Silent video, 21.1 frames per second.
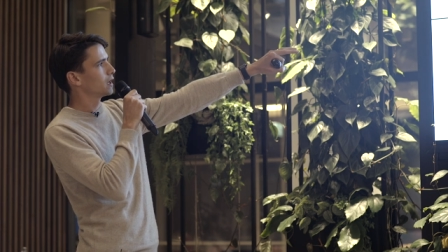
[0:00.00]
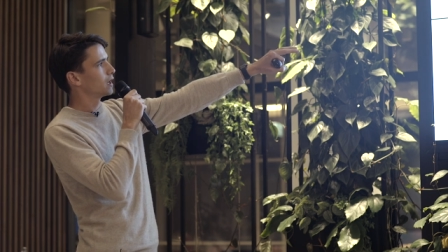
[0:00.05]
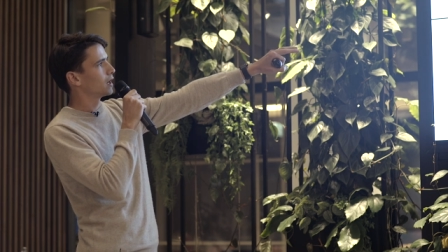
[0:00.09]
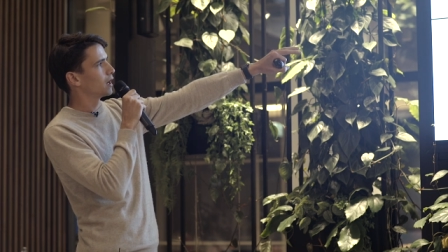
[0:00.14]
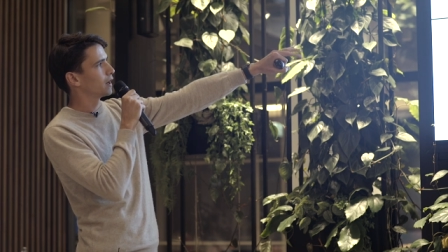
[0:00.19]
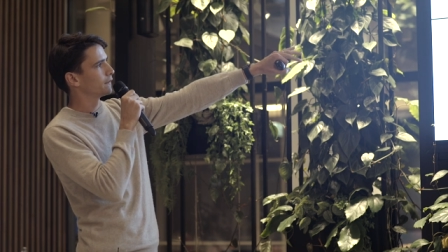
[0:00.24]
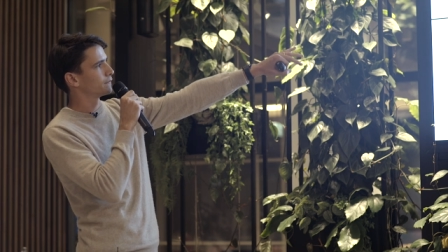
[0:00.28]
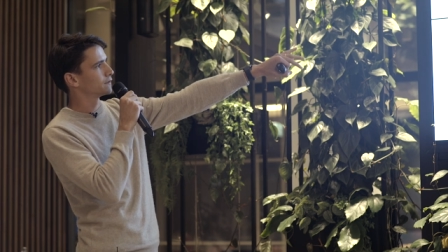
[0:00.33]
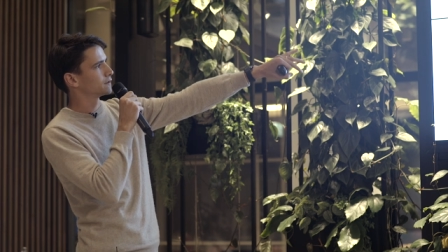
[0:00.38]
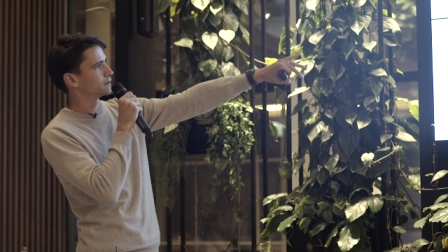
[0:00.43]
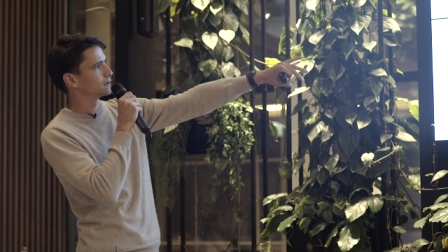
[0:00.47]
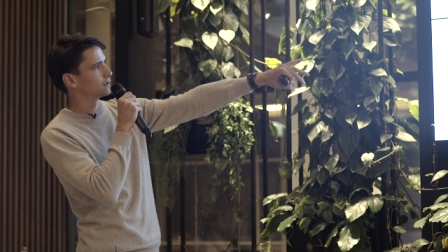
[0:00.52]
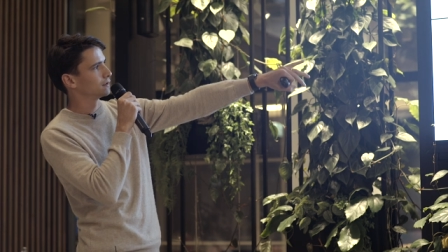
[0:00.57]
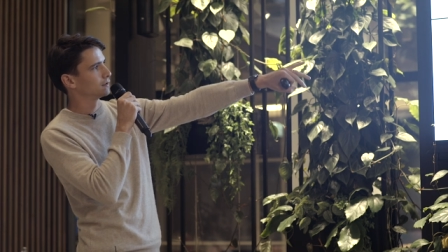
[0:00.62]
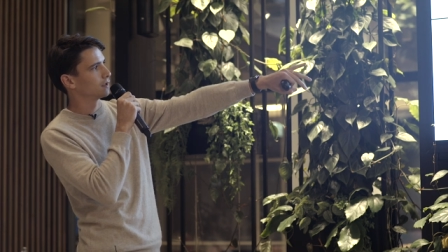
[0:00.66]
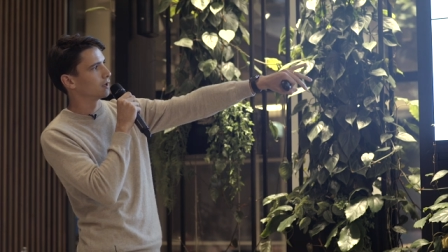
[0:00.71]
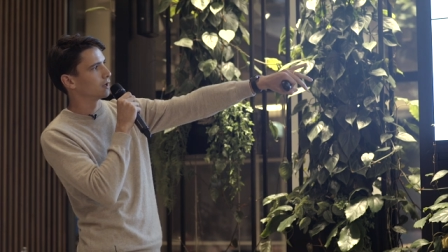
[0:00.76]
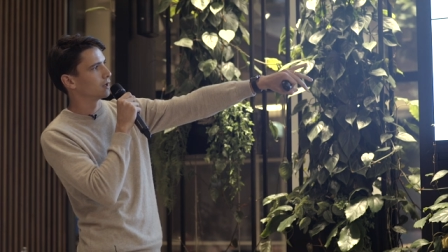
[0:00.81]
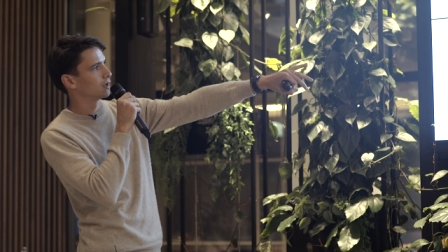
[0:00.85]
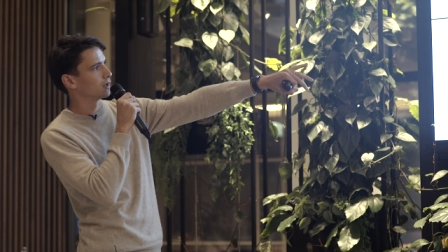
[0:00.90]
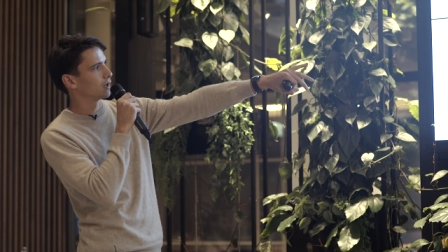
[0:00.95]
I've seen
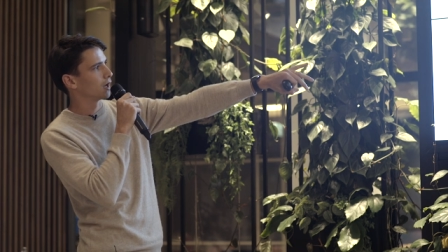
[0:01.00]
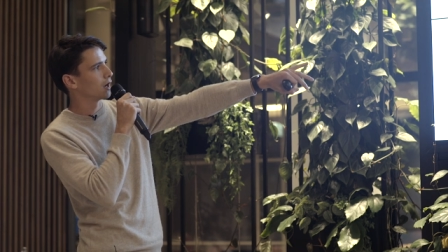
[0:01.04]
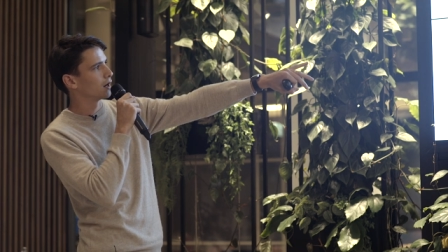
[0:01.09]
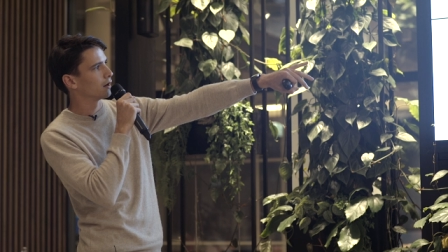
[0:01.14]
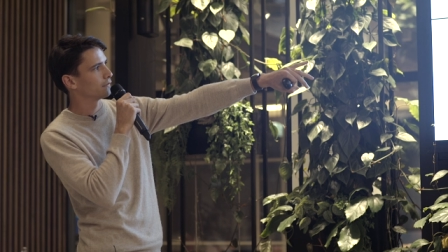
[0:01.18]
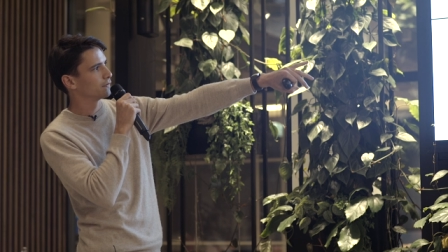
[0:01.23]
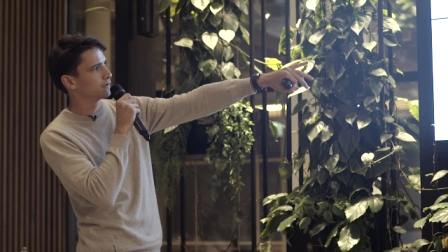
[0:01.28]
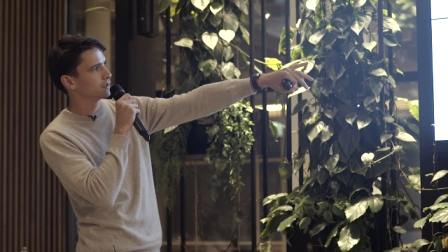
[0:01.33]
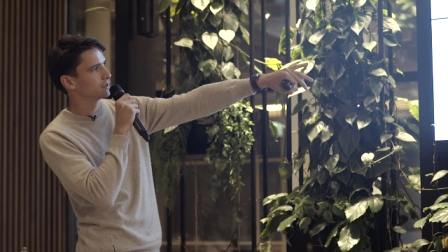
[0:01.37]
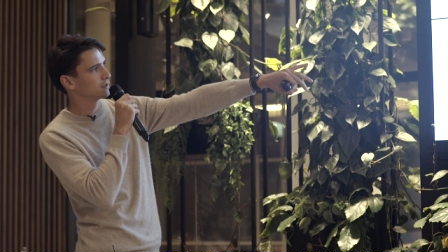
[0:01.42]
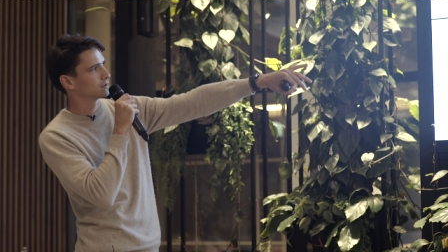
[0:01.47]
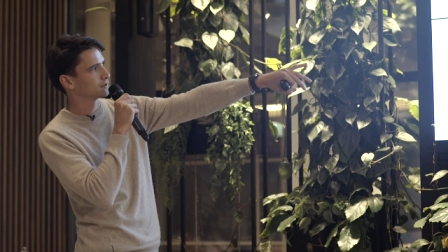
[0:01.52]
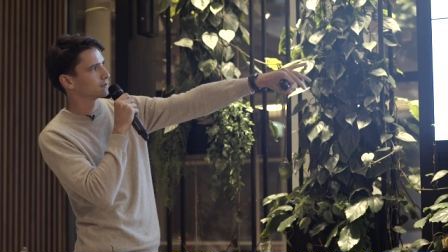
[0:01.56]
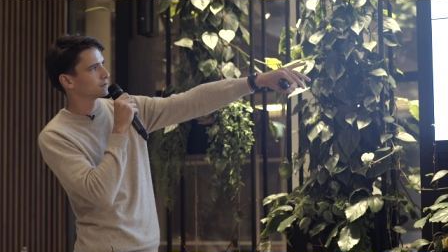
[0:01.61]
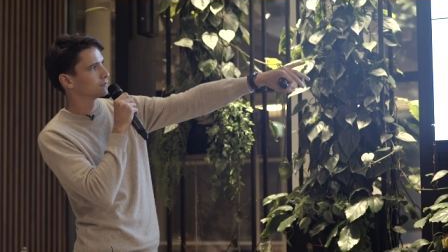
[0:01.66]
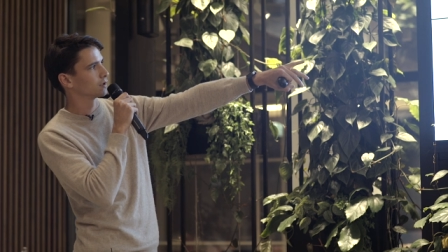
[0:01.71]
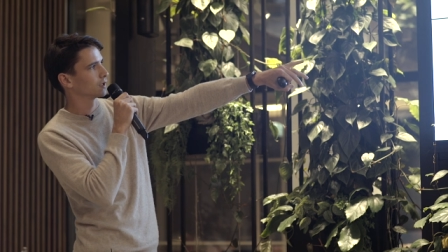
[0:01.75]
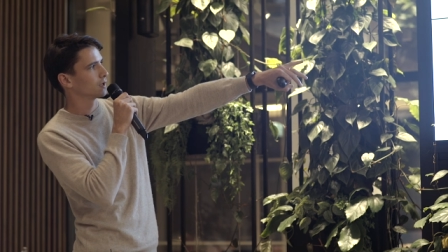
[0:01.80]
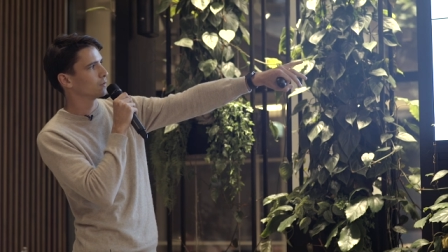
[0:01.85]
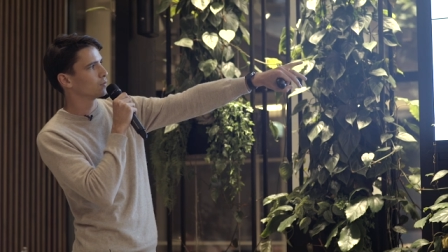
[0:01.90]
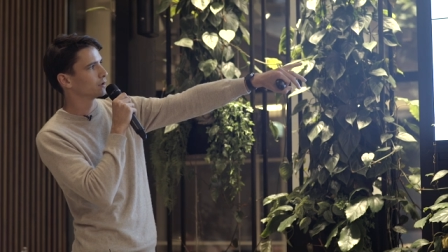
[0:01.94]
uh, R Vs,
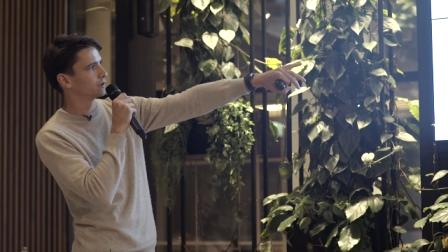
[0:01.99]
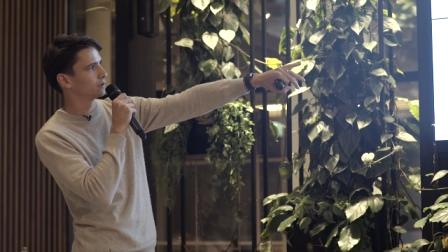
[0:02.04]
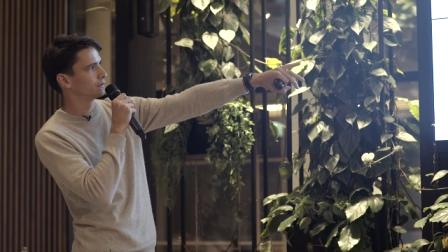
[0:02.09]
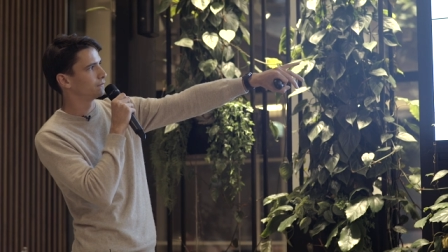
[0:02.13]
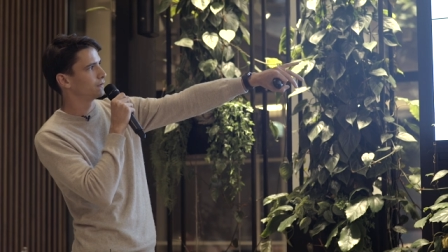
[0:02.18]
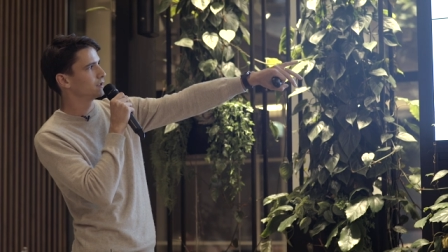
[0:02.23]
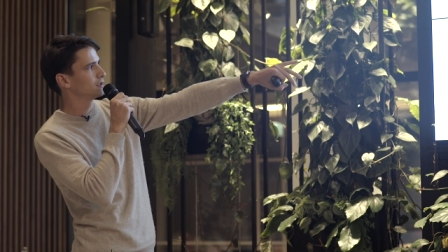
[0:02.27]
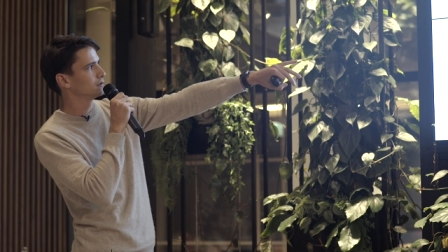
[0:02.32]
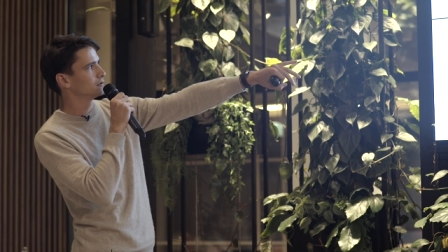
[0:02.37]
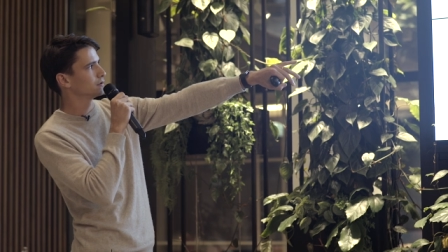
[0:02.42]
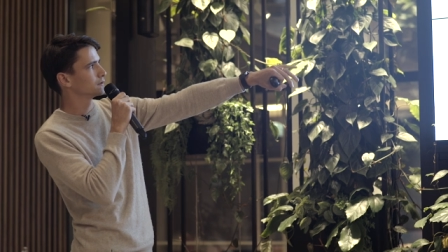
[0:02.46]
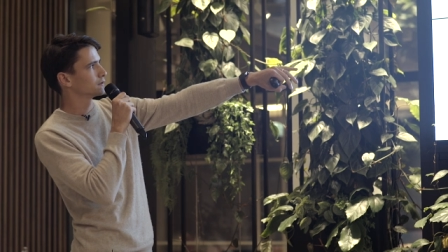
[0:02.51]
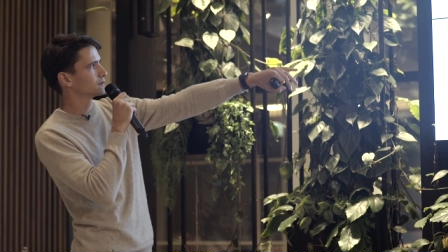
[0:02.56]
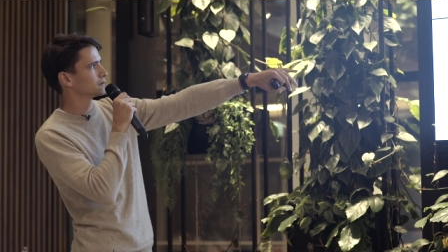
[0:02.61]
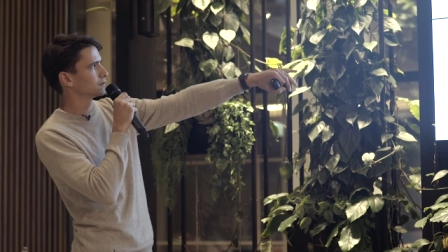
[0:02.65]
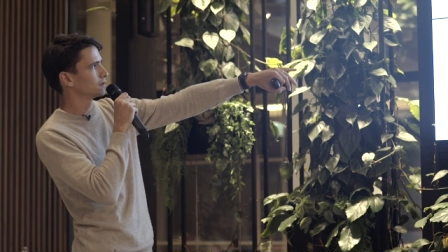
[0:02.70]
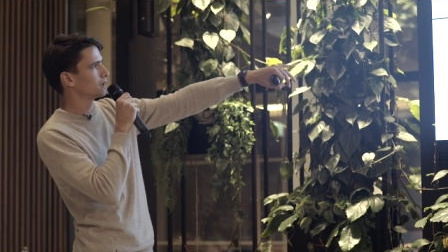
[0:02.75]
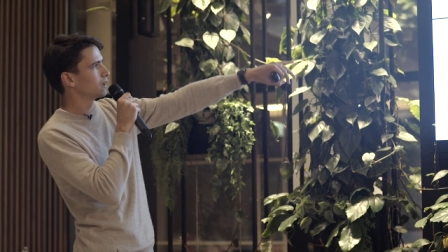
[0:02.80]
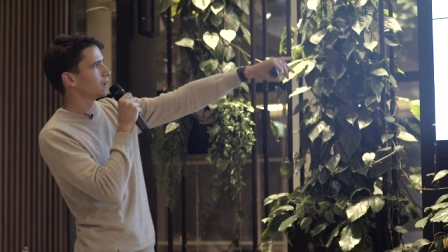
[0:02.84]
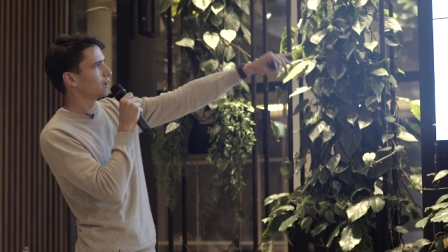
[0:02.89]
so rewarded videos.